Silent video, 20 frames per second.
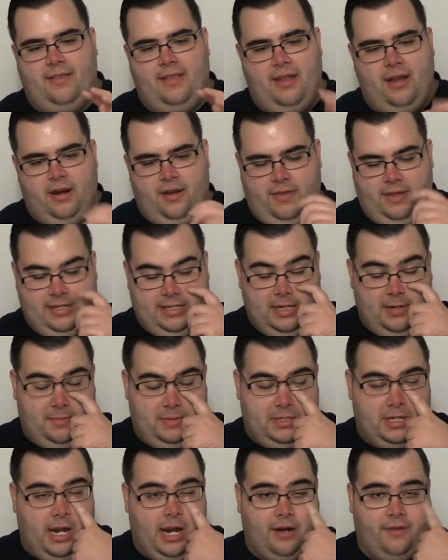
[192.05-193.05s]
or the
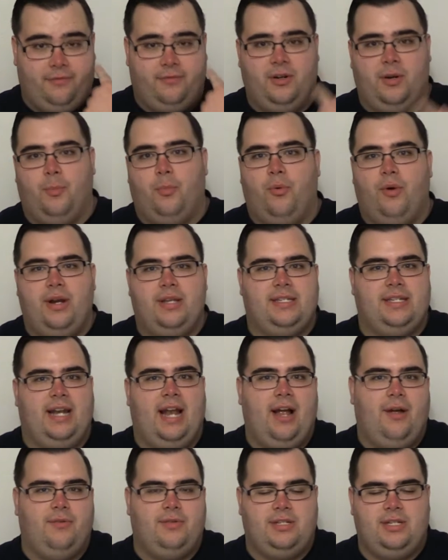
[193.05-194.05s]
cinematographer, points it
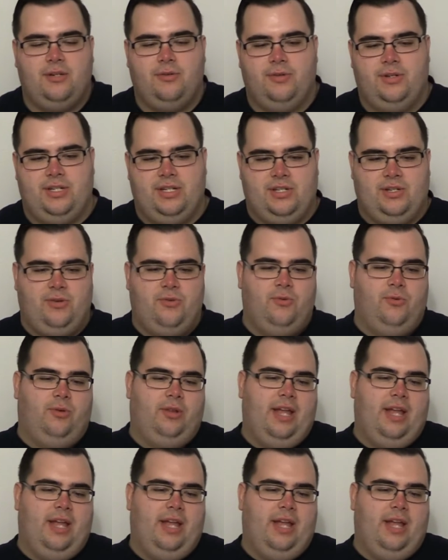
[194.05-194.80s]
out too, which is cool.